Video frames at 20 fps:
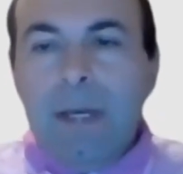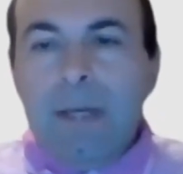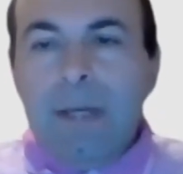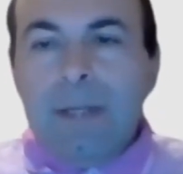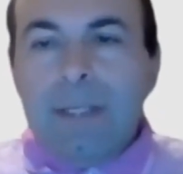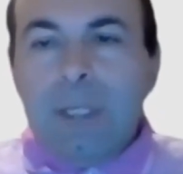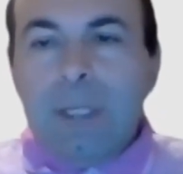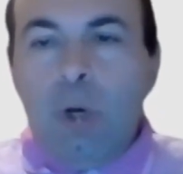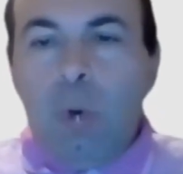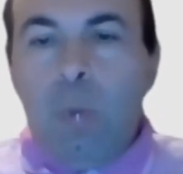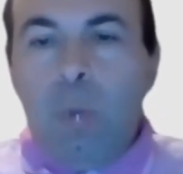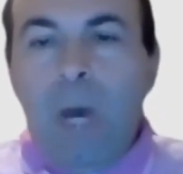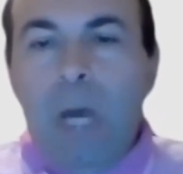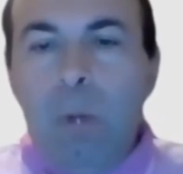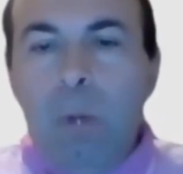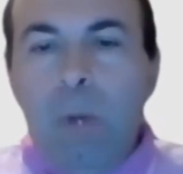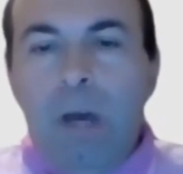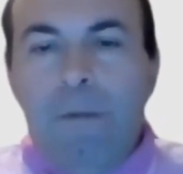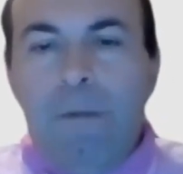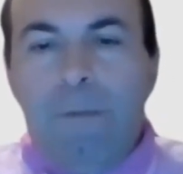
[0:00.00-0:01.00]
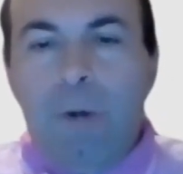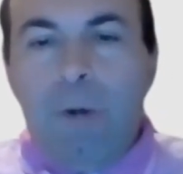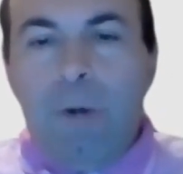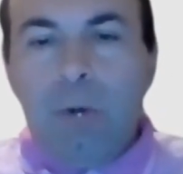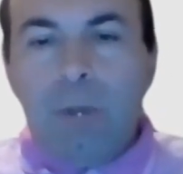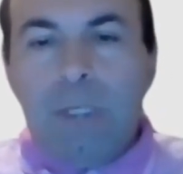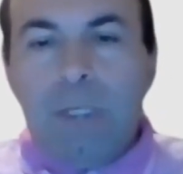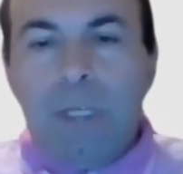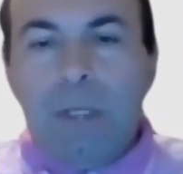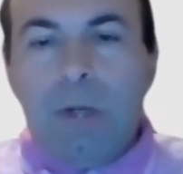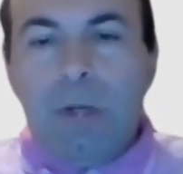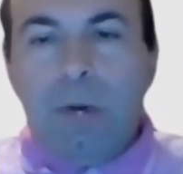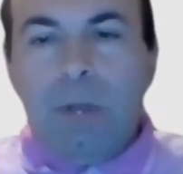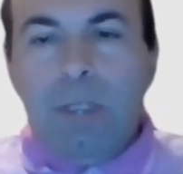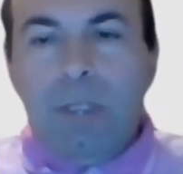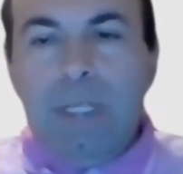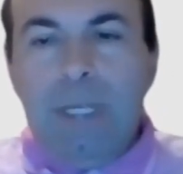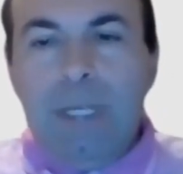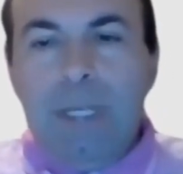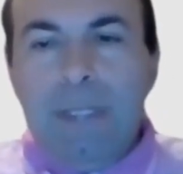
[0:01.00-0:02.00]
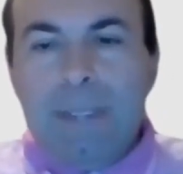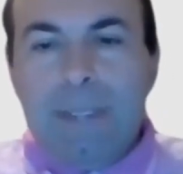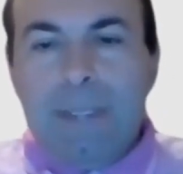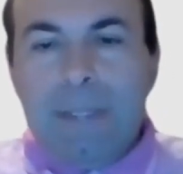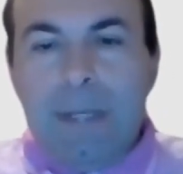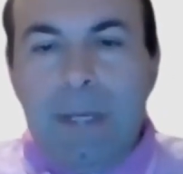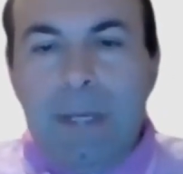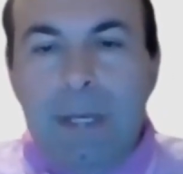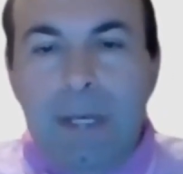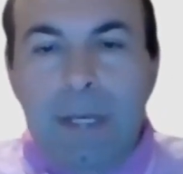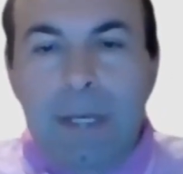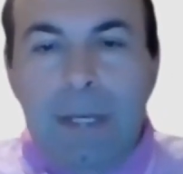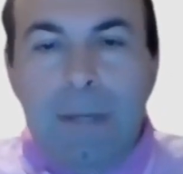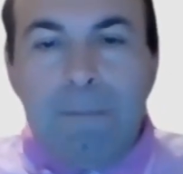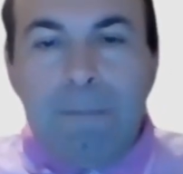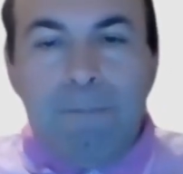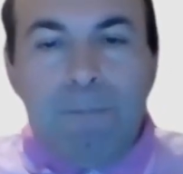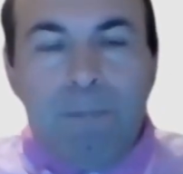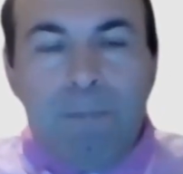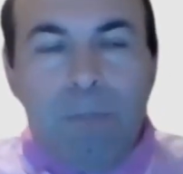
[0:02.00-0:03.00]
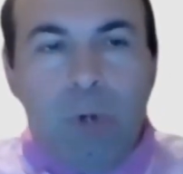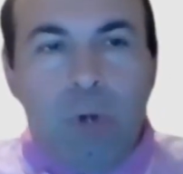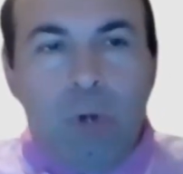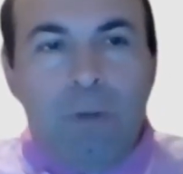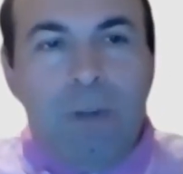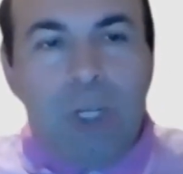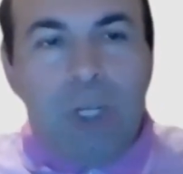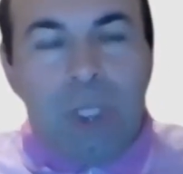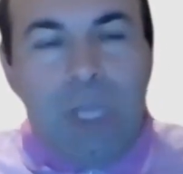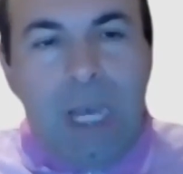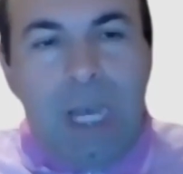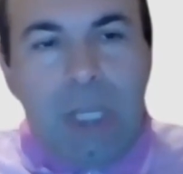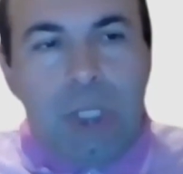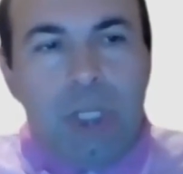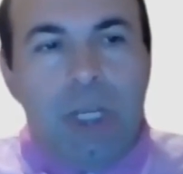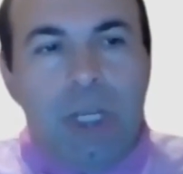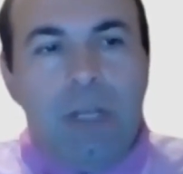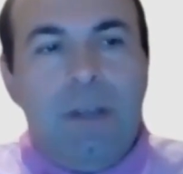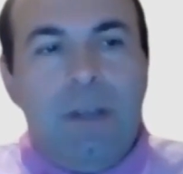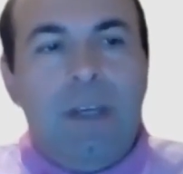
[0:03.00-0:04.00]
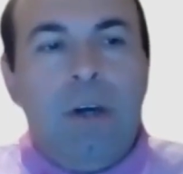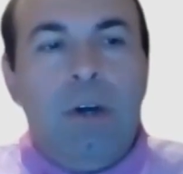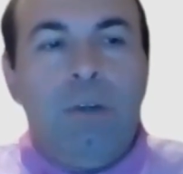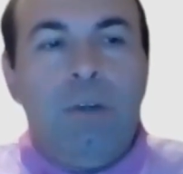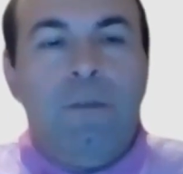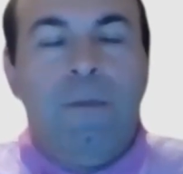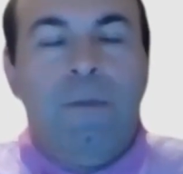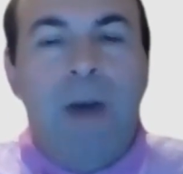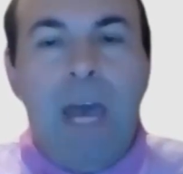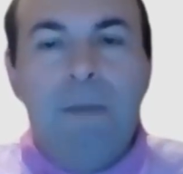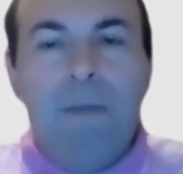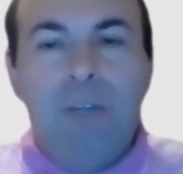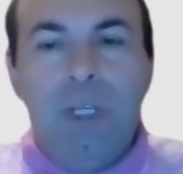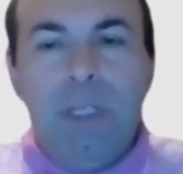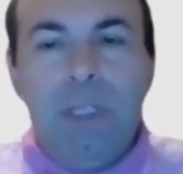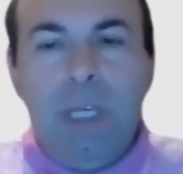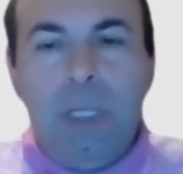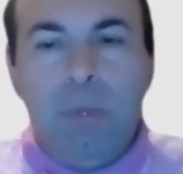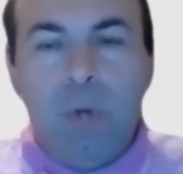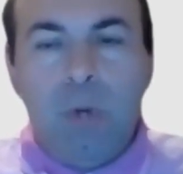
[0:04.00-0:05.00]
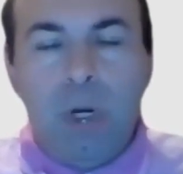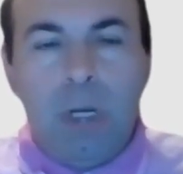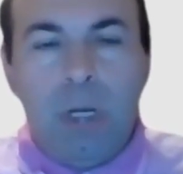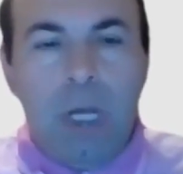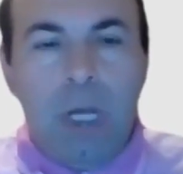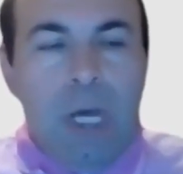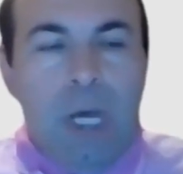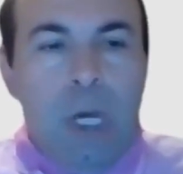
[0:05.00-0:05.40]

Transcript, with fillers: So while we are focusing on this um, conversation on 5G network,